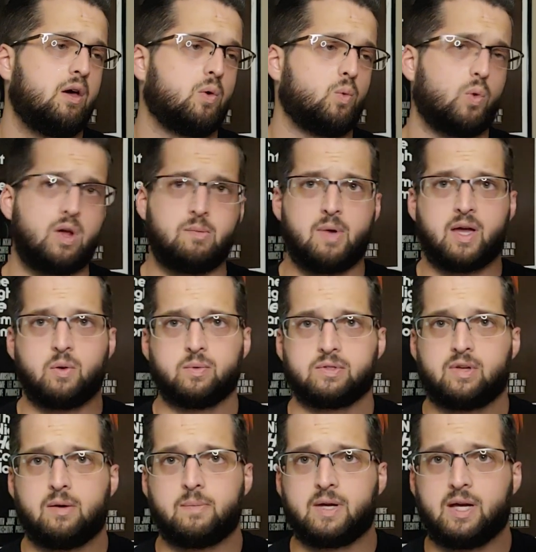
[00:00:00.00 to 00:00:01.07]
remake
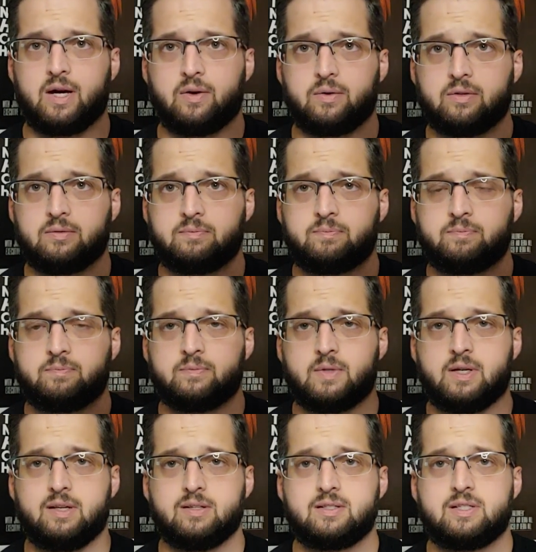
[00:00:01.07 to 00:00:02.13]
was coming out.
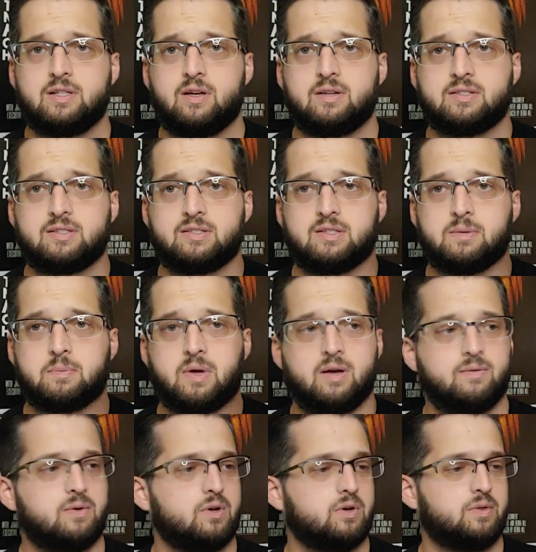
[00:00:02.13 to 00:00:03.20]
And still has a
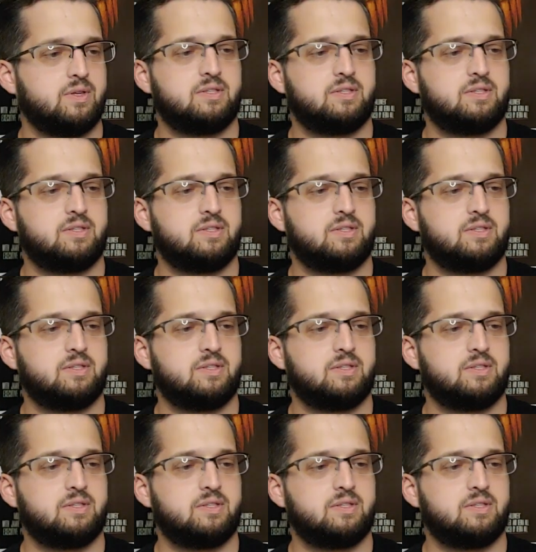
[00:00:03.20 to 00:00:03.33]
slipcover.